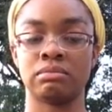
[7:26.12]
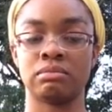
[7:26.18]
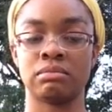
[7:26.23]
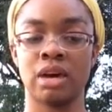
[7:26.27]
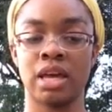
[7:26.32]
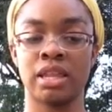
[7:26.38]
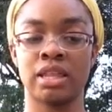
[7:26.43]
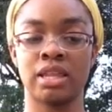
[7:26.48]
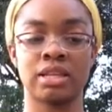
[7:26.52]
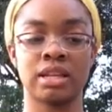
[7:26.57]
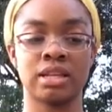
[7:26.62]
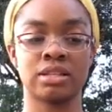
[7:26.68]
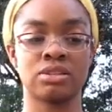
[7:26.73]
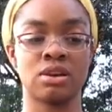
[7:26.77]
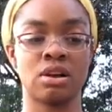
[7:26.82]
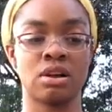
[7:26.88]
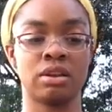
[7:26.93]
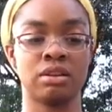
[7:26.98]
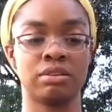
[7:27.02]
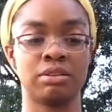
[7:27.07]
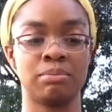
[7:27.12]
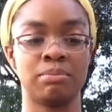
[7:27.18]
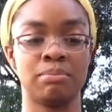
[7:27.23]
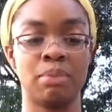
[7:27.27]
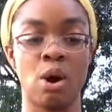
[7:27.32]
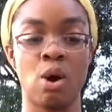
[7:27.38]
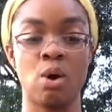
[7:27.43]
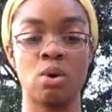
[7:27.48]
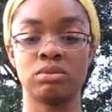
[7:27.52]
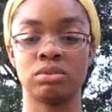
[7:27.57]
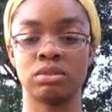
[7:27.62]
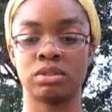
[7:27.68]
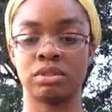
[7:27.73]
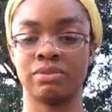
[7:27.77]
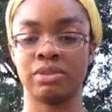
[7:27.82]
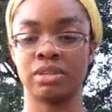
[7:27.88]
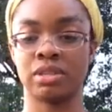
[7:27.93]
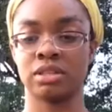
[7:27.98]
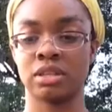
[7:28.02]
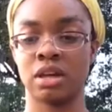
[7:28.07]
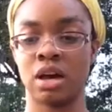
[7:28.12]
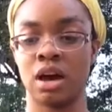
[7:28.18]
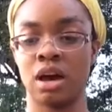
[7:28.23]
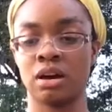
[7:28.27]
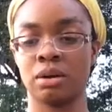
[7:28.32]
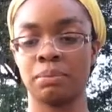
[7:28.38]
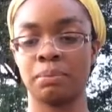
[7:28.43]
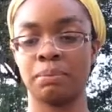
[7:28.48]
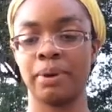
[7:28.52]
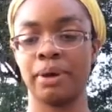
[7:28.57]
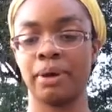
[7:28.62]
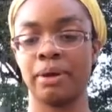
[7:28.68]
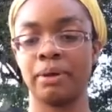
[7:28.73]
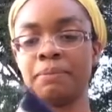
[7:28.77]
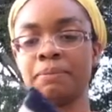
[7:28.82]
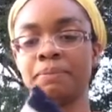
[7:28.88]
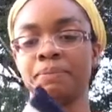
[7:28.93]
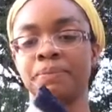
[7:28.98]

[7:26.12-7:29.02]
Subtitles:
I think that's all the bones of the sock, but